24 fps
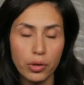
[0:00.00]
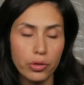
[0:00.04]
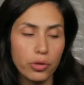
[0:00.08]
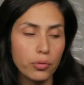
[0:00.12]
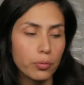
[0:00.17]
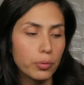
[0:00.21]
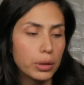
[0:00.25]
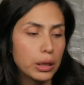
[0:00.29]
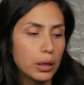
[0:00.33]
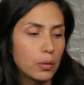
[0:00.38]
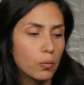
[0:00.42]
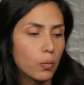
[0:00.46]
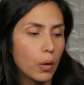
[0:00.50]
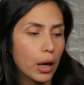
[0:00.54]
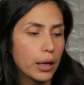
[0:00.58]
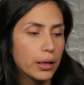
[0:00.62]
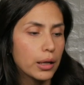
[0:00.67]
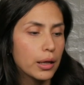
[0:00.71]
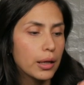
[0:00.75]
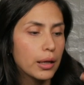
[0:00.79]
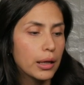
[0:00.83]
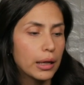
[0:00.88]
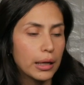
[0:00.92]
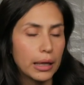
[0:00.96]
3-in-1.
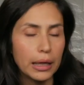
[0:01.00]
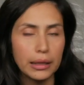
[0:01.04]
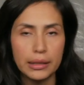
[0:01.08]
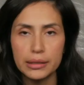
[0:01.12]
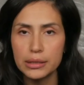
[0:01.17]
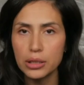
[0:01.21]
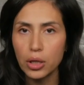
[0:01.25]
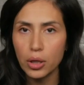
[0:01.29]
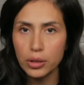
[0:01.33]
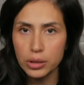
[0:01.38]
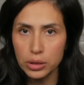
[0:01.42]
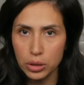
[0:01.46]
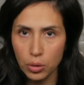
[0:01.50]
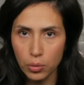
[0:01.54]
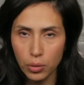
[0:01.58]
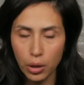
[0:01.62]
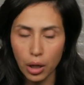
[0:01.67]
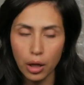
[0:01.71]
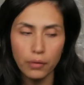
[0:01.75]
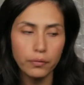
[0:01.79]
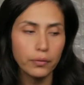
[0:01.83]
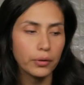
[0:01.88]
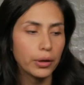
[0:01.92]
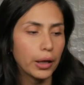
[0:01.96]
It's also
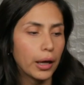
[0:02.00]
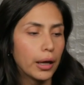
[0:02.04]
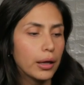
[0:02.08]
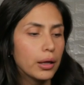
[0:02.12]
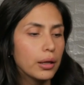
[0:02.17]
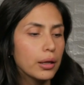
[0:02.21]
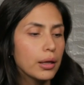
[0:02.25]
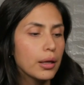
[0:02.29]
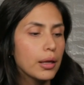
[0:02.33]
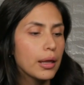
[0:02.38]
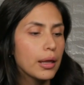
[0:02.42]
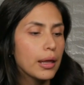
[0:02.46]
golf, okay?